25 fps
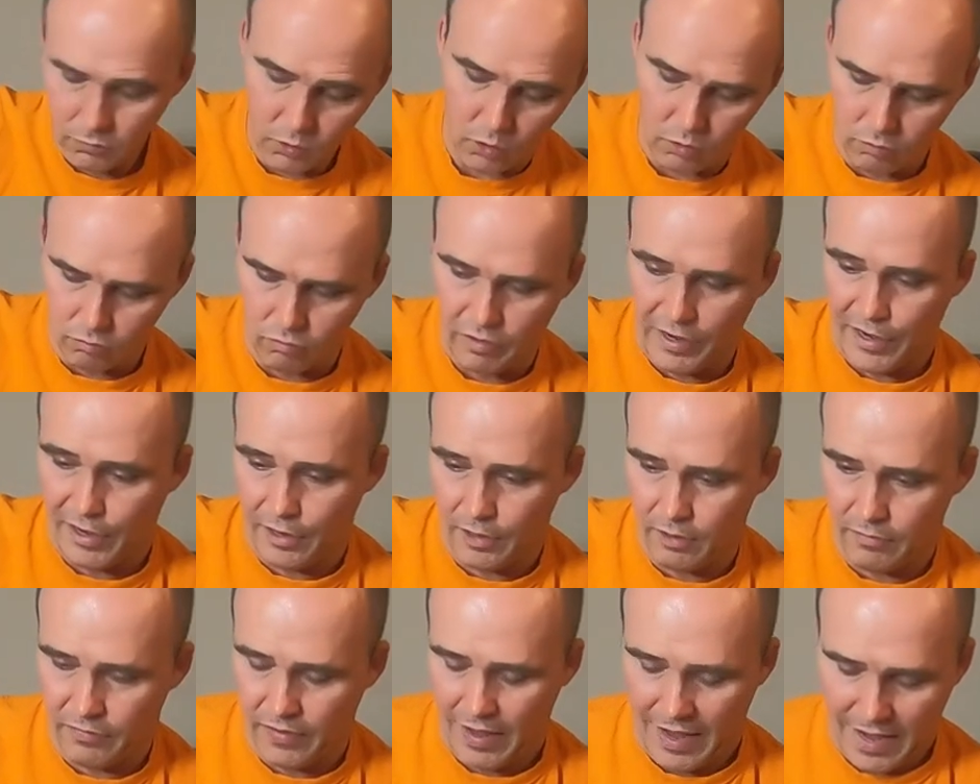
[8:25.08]
Oh, ran
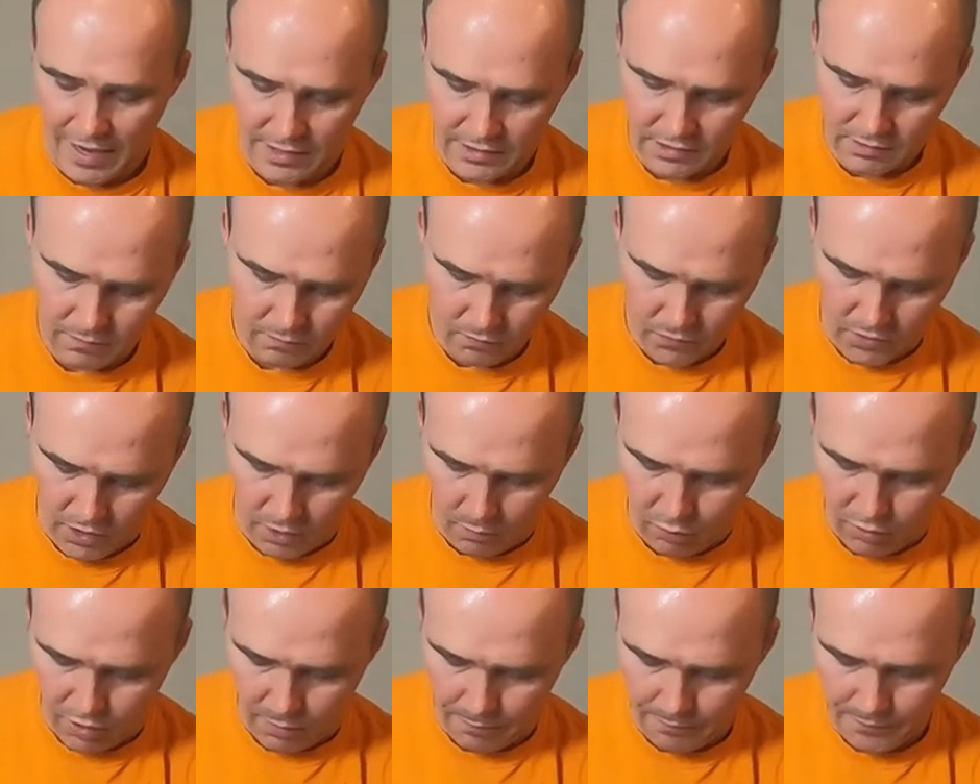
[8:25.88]
out of gas. Not
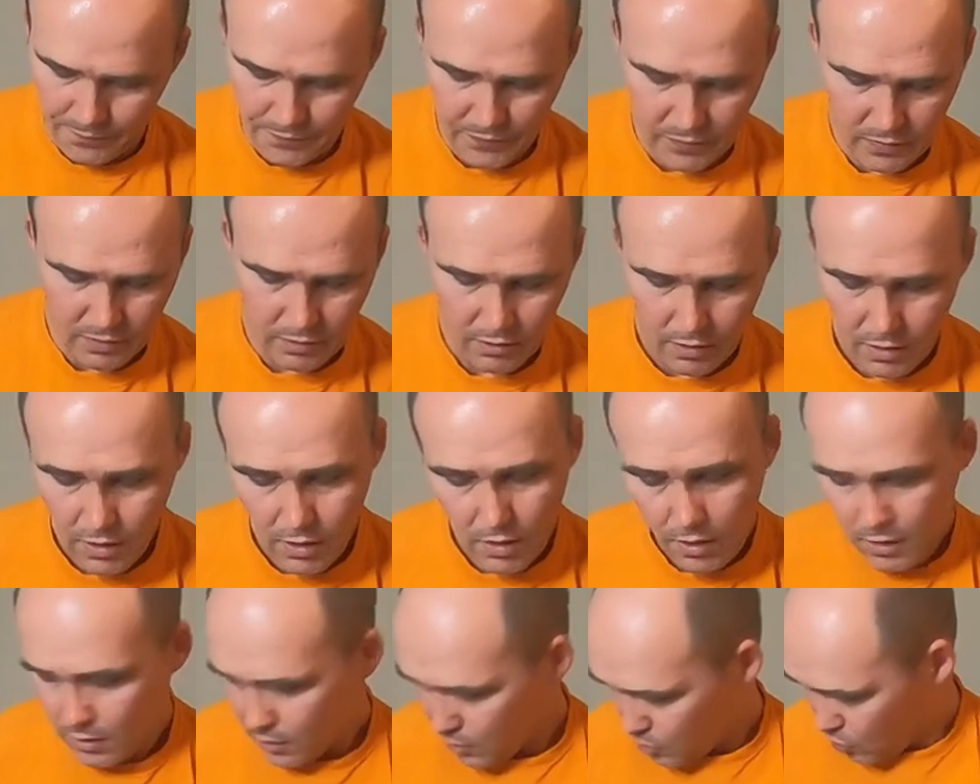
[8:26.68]
a problem.
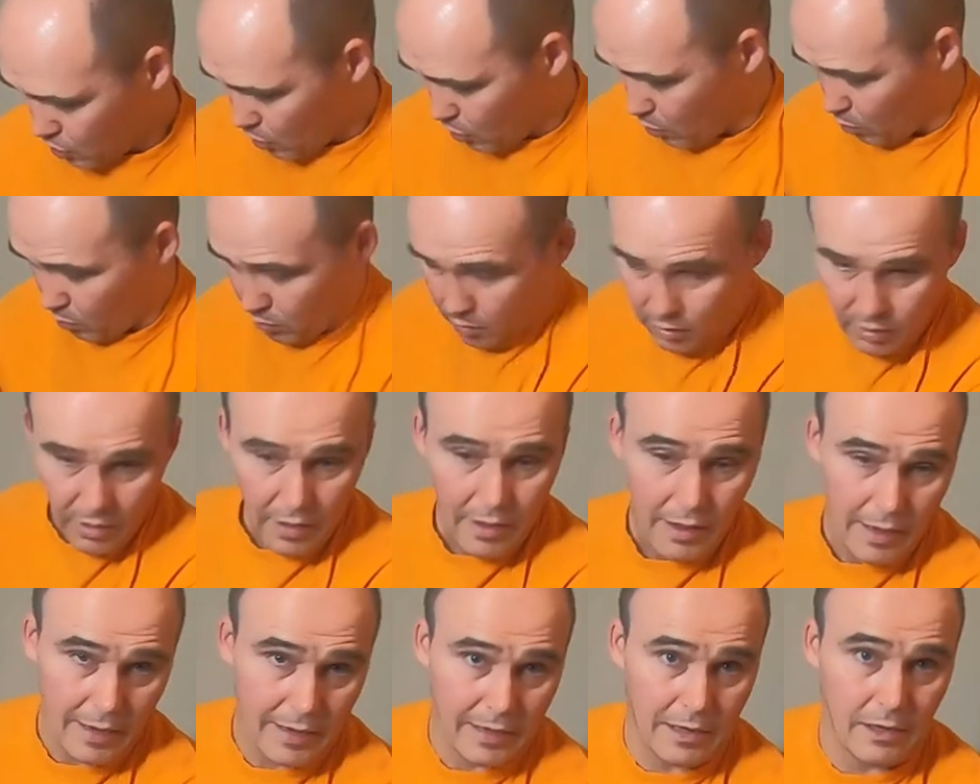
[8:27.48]
So
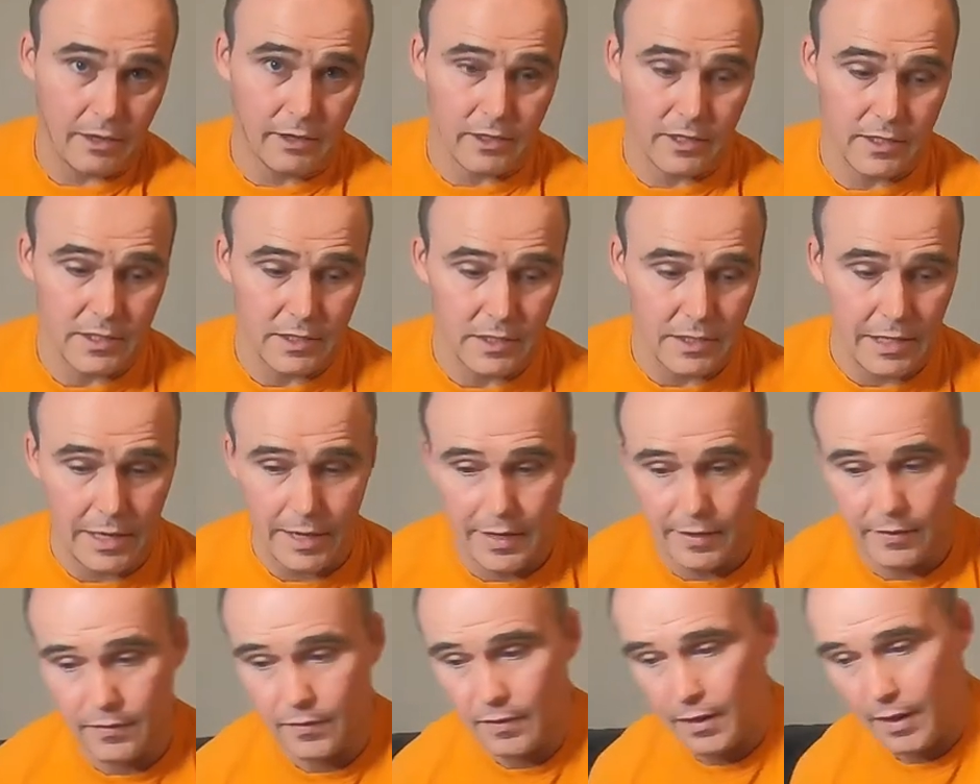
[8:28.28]
and like I
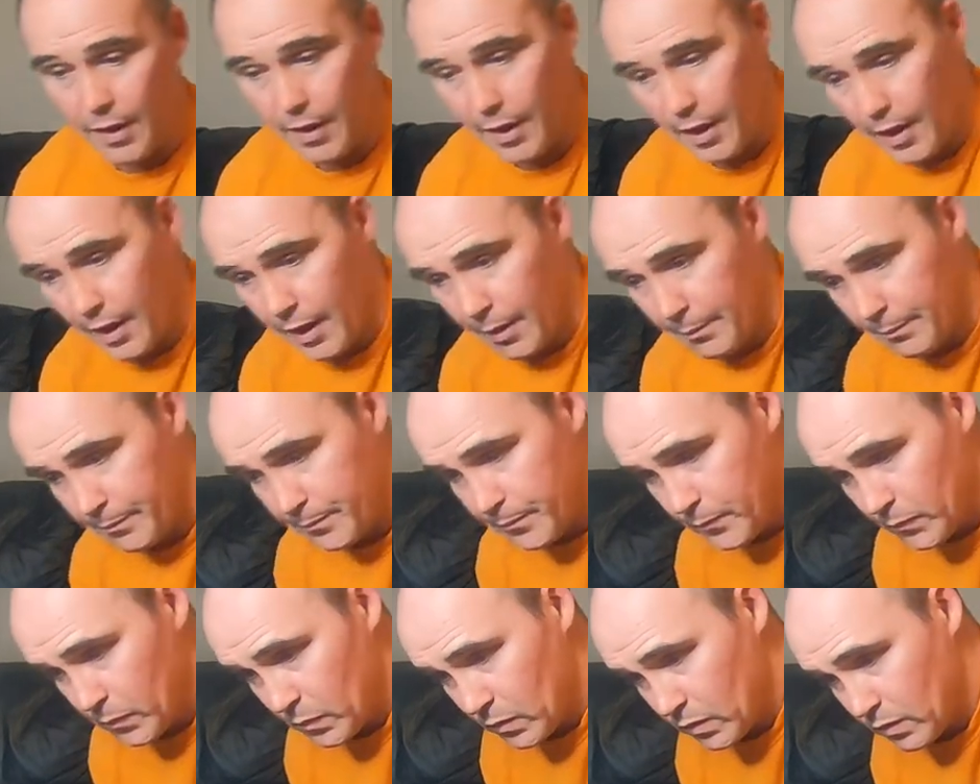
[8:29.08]
said, um,
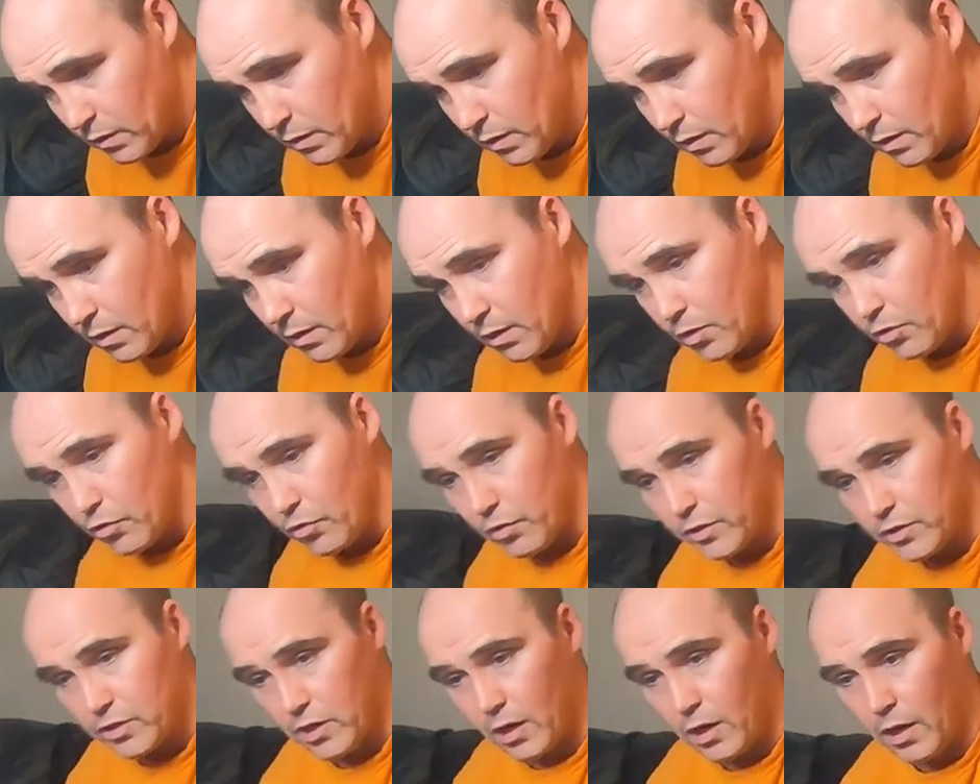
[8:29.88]
there
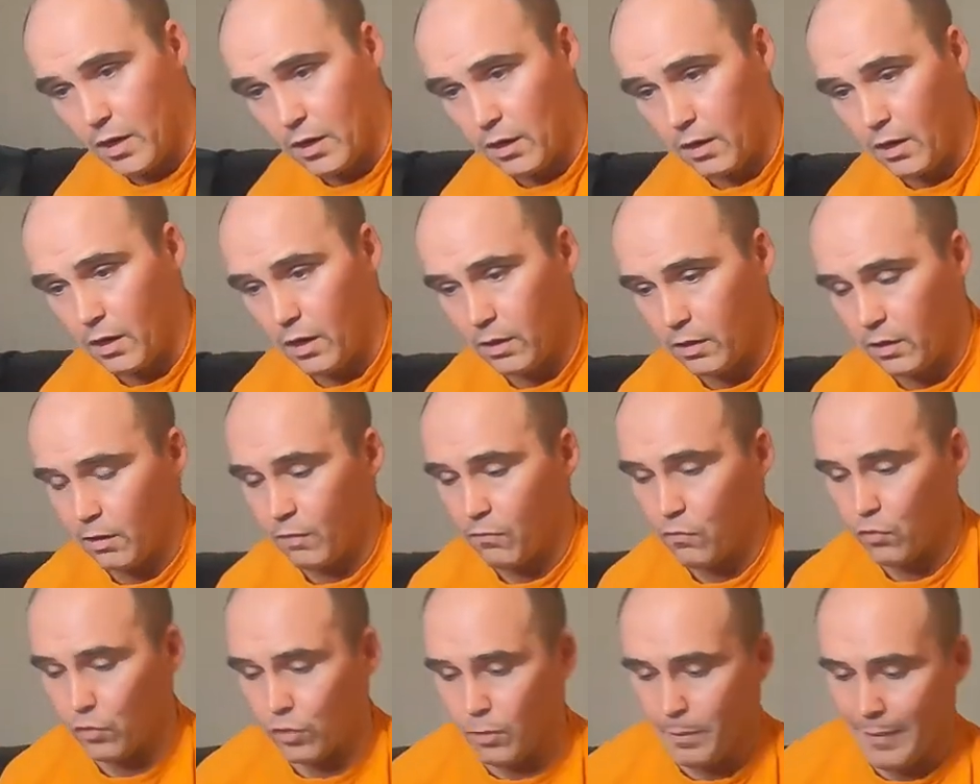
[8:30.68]
is a lot, a lot
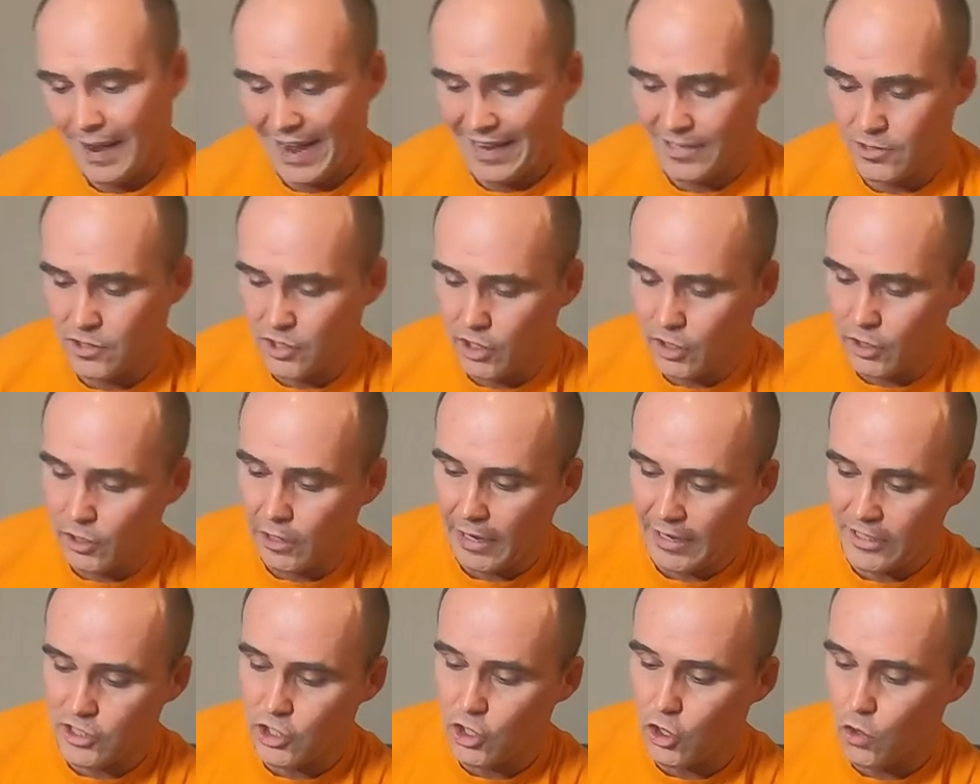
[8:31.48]
of other mags you can
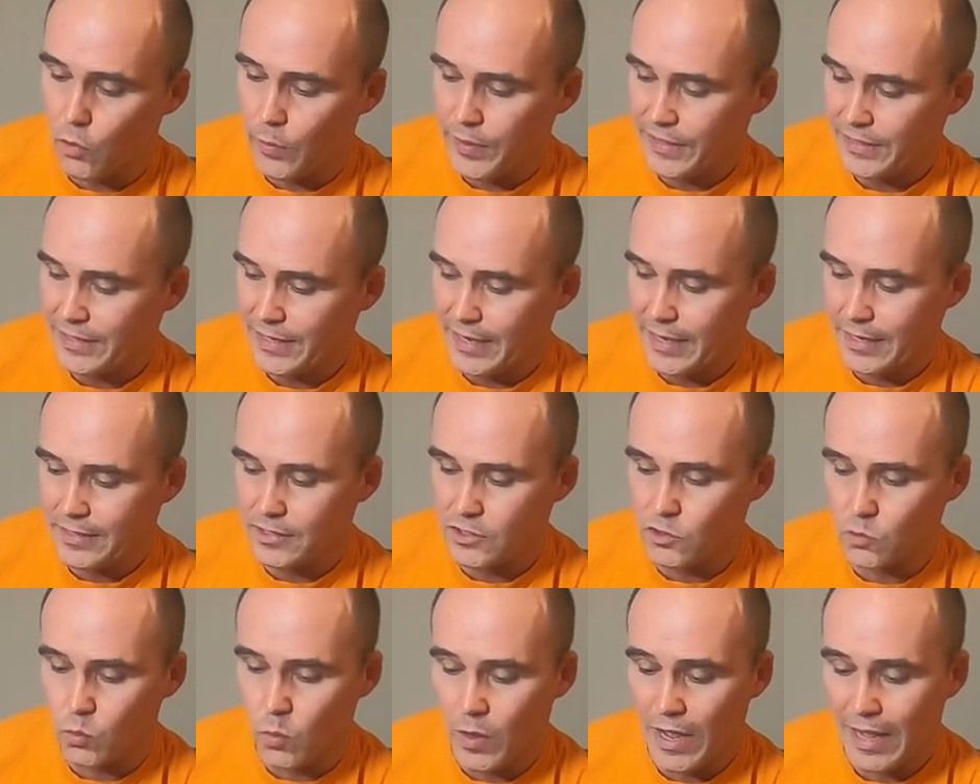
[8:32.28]
actually go into this
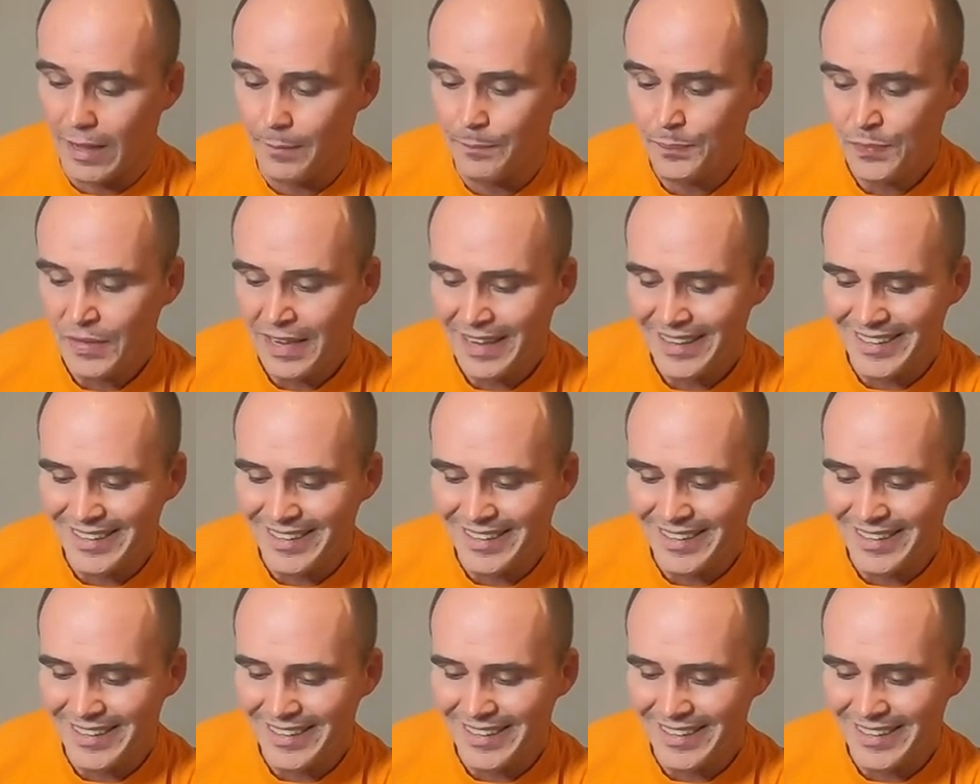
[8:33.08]
as well.